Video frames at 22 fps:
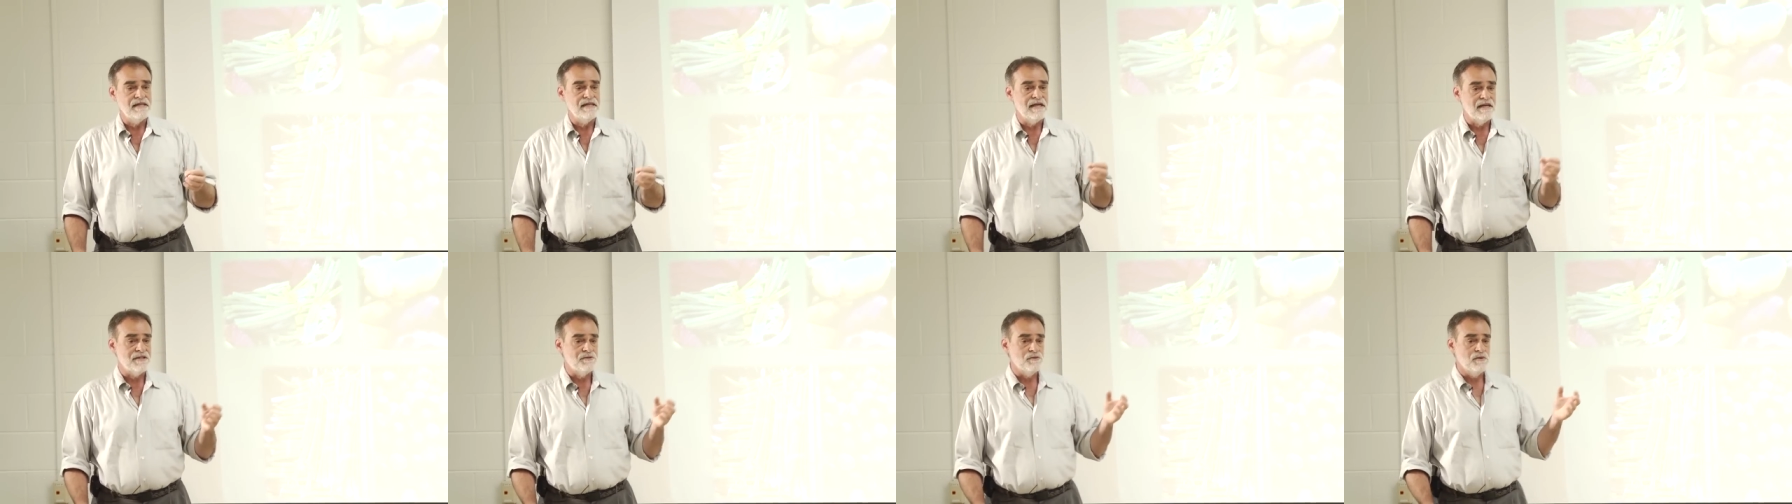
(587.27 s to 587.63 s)

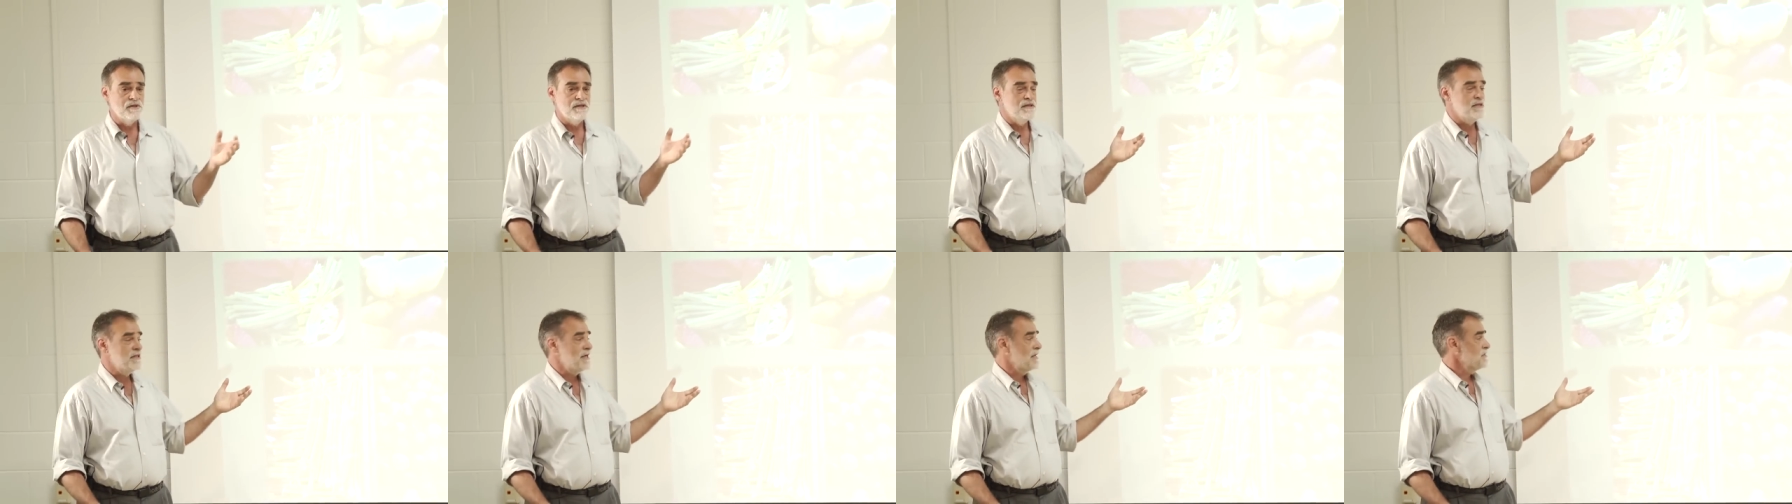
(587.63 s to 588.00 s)
and that's
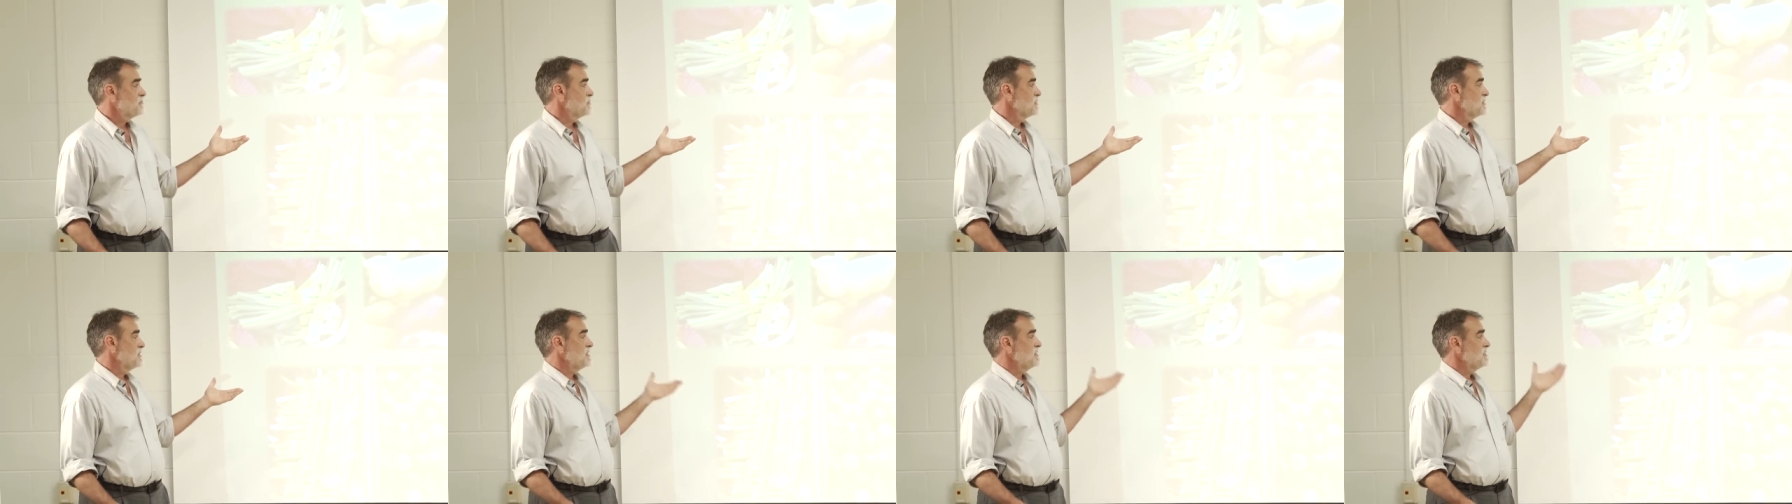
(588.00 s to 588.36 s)
what,
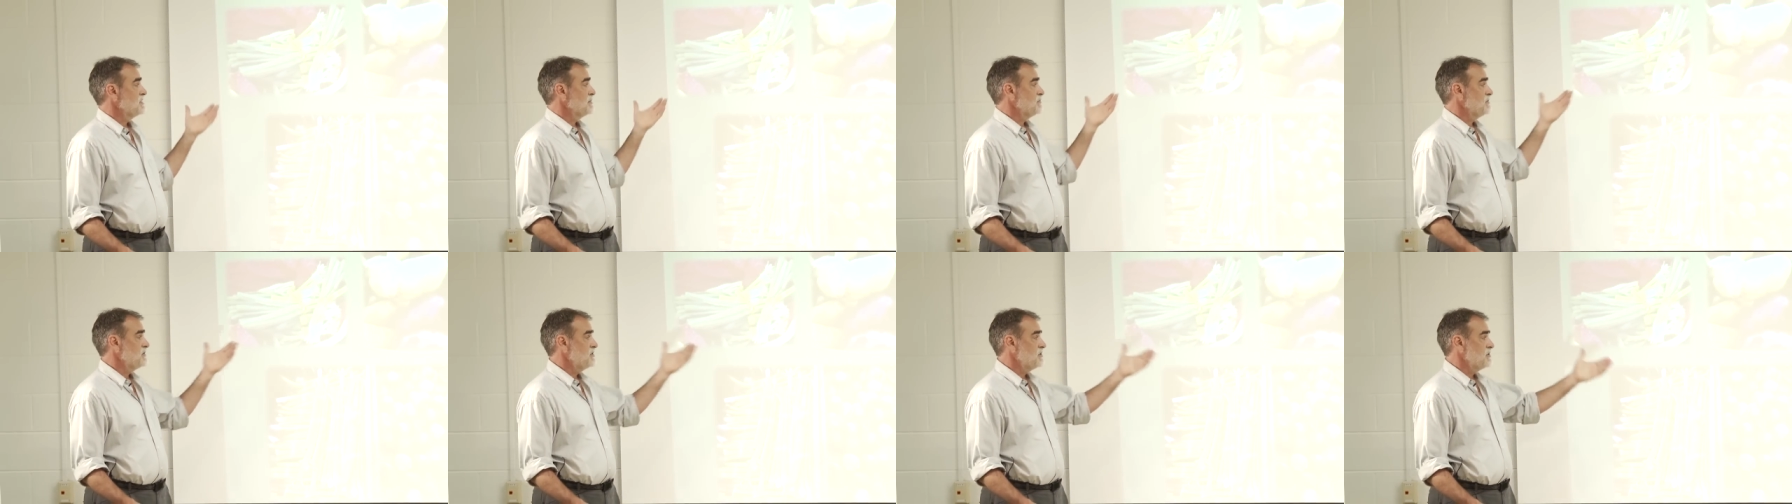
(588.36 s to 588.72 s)
that's what
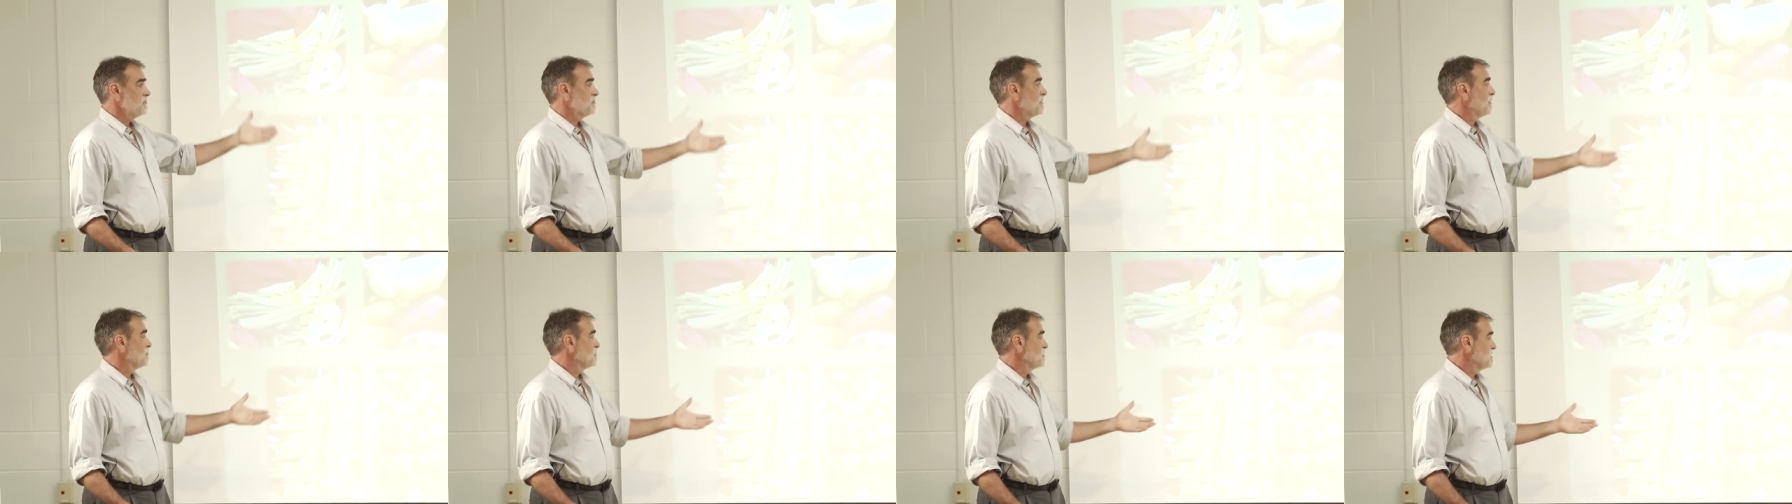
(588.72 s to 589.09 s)
these
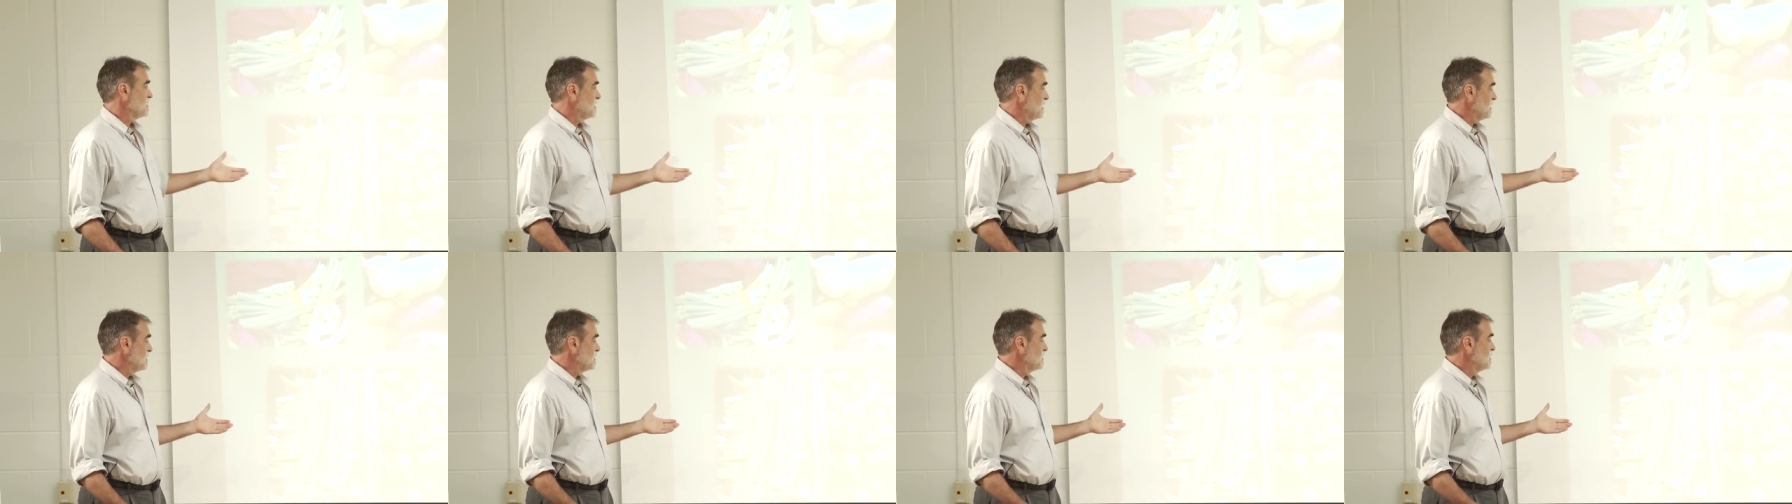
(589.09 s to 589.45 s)
images
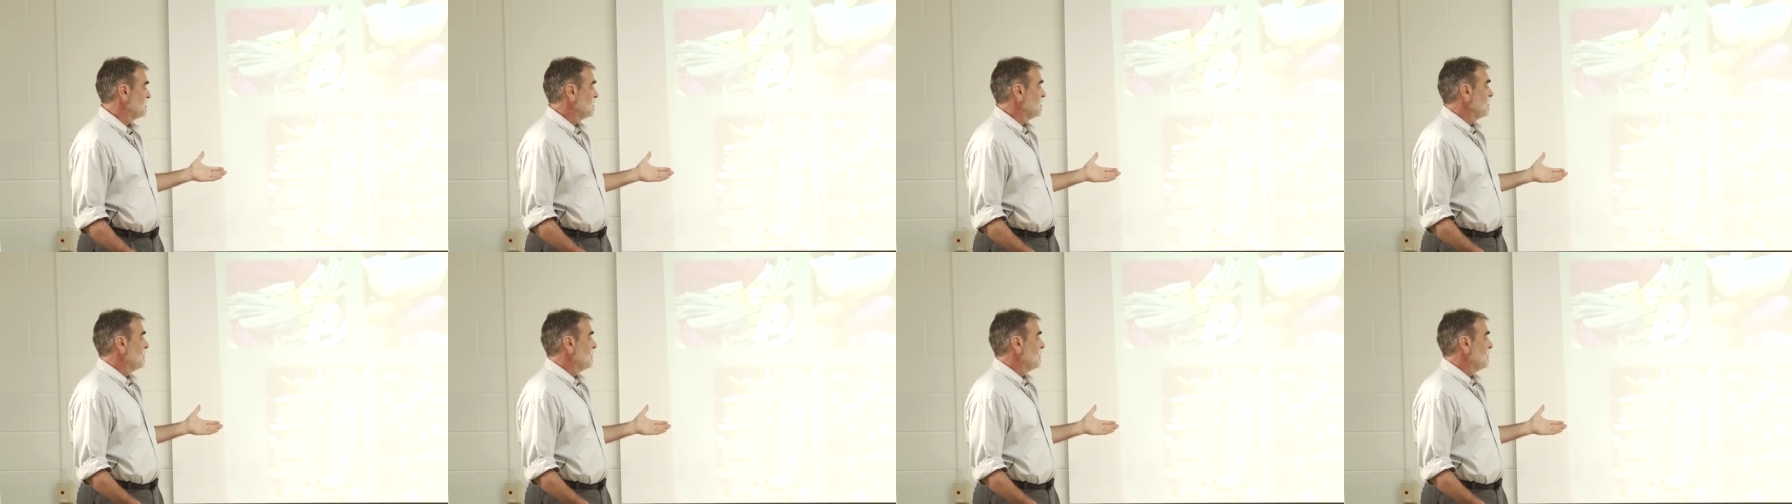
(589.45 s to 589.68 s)
represent.